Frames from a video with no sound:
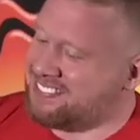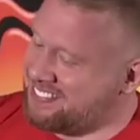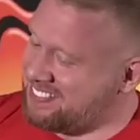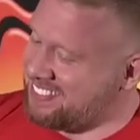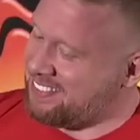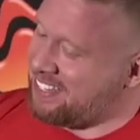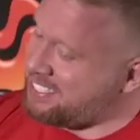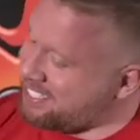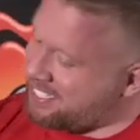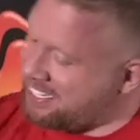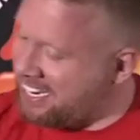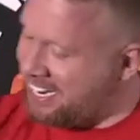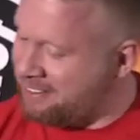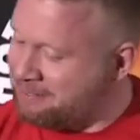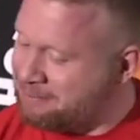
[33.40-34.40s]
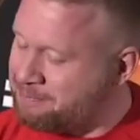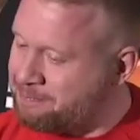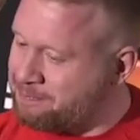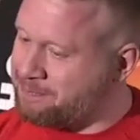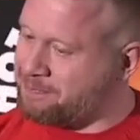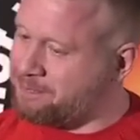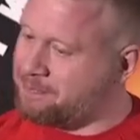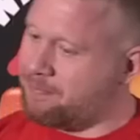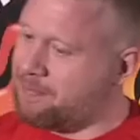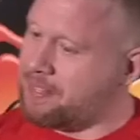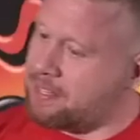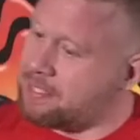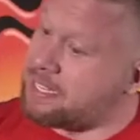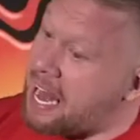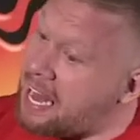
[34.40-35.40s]
What's your name? Dan.
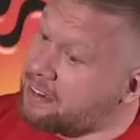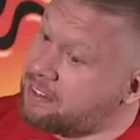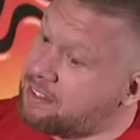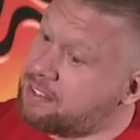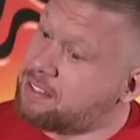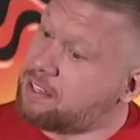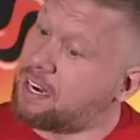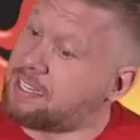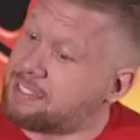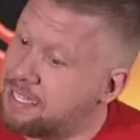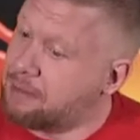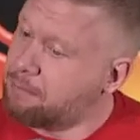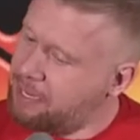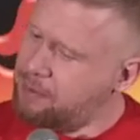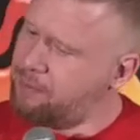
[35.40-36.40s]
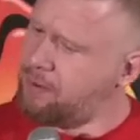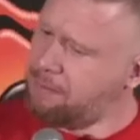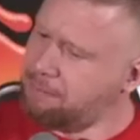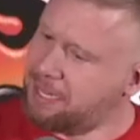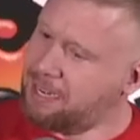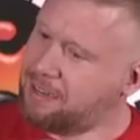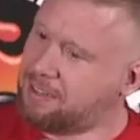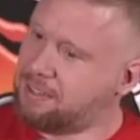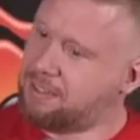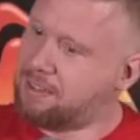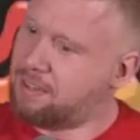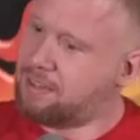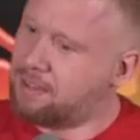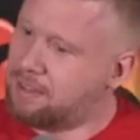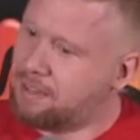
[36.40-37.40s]
Dan. You're right, Dan. Where are you from, Dan? Uh,
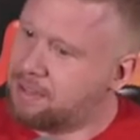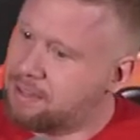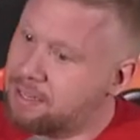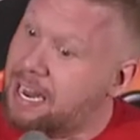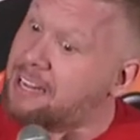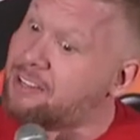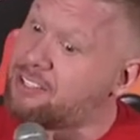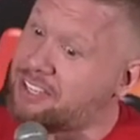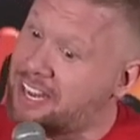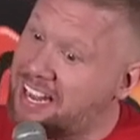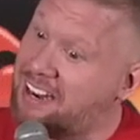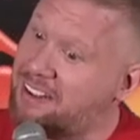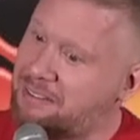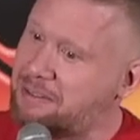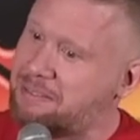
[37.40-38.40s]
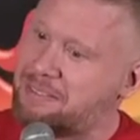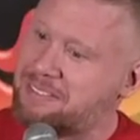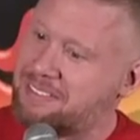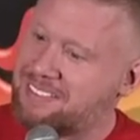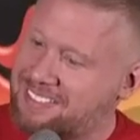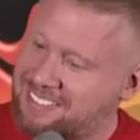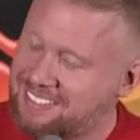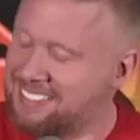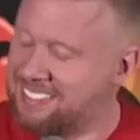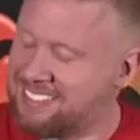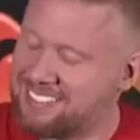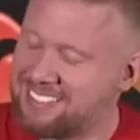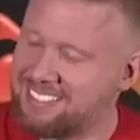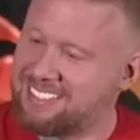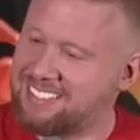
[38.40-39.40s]
London. London.
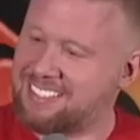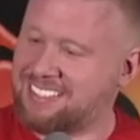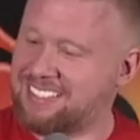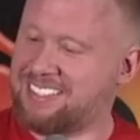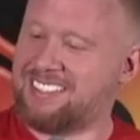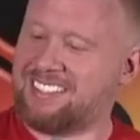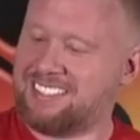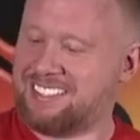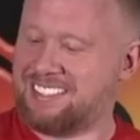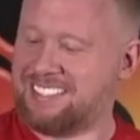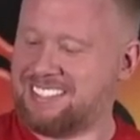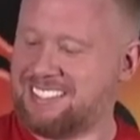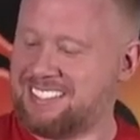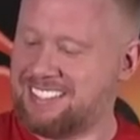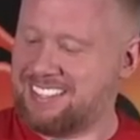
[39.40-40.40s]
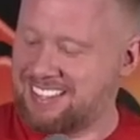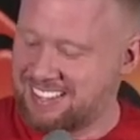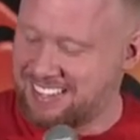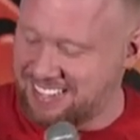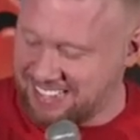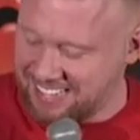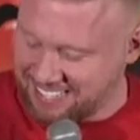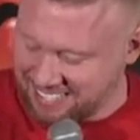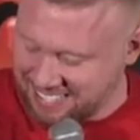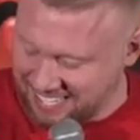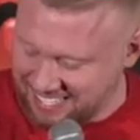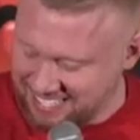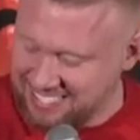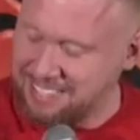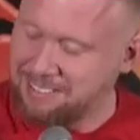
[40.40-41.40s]
Hello. oh,
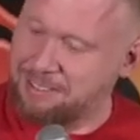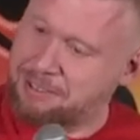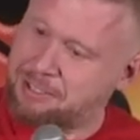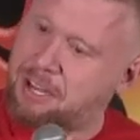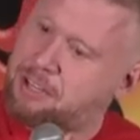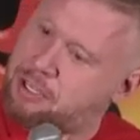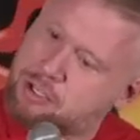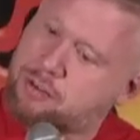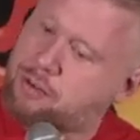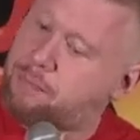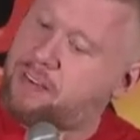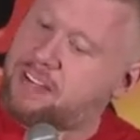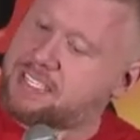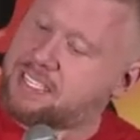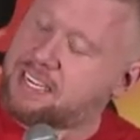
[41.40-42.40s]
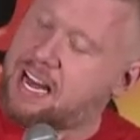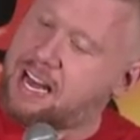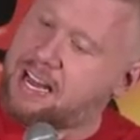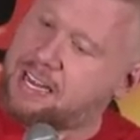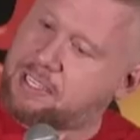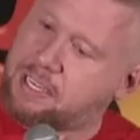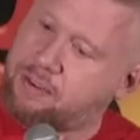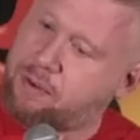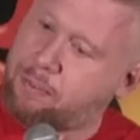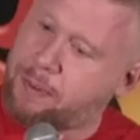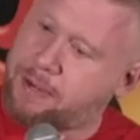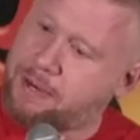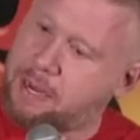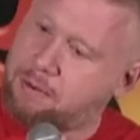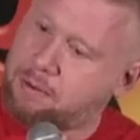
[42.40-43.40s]
so you just up visiting, are you? Do you live up here
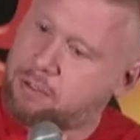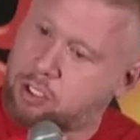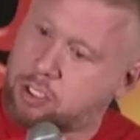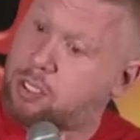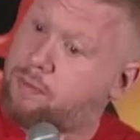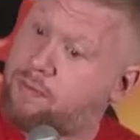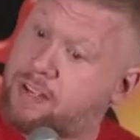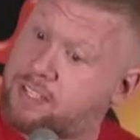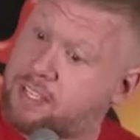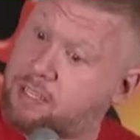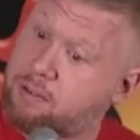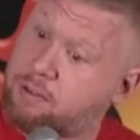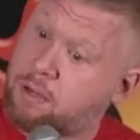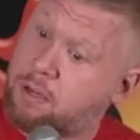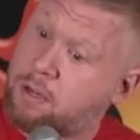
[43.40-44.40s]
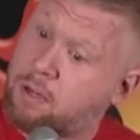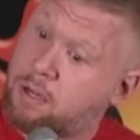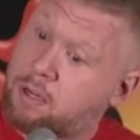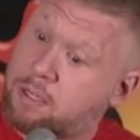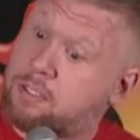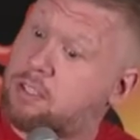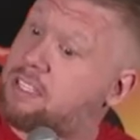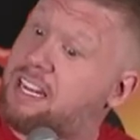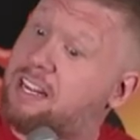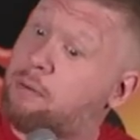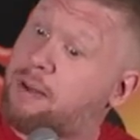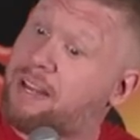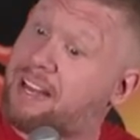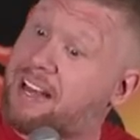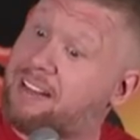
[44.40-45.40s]
now? Just a visiting. It's just a little
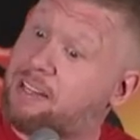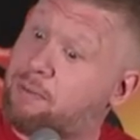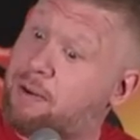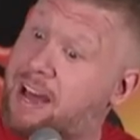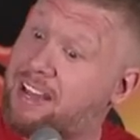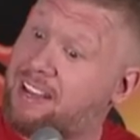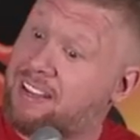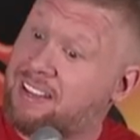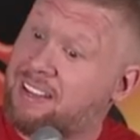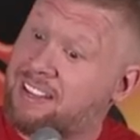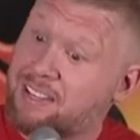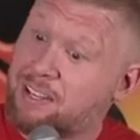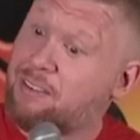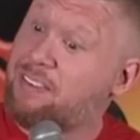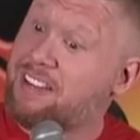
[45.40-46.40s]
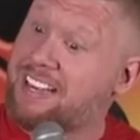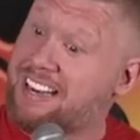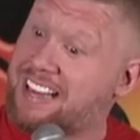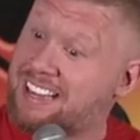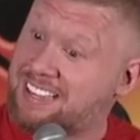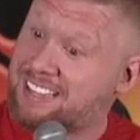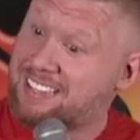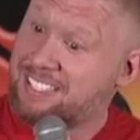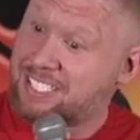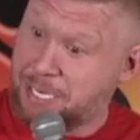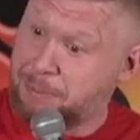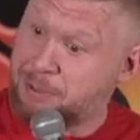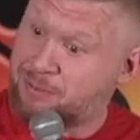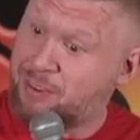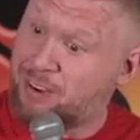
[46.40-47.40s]
weekend away. Yeah. Lovely, innit? Yeah. Cheap
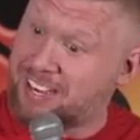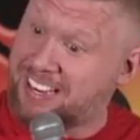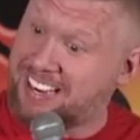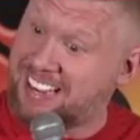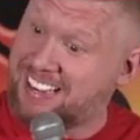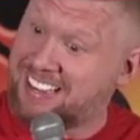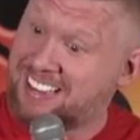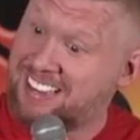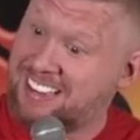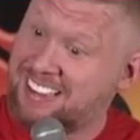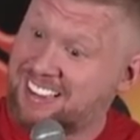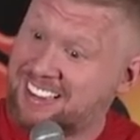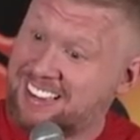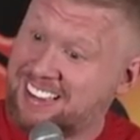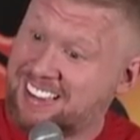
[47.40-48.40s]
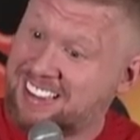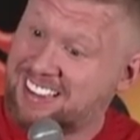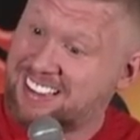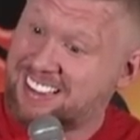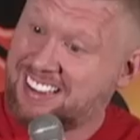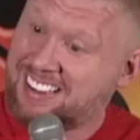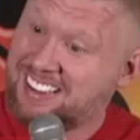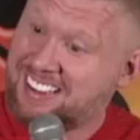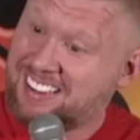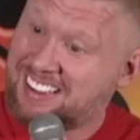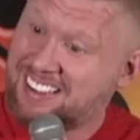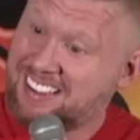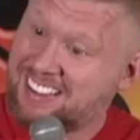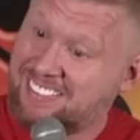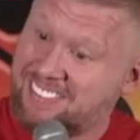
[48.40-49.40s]
as fuck, innit?
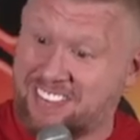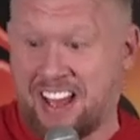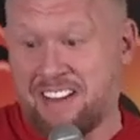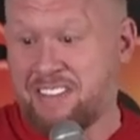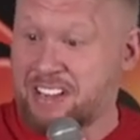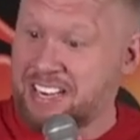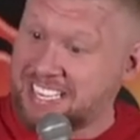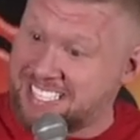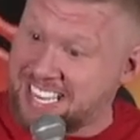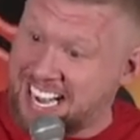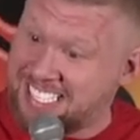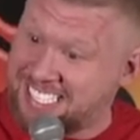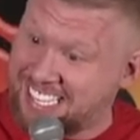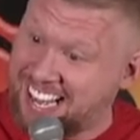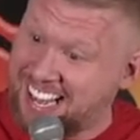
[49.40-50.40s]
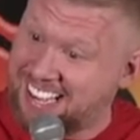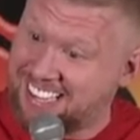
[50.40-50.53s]
Yeah. we got a taxi, yeah?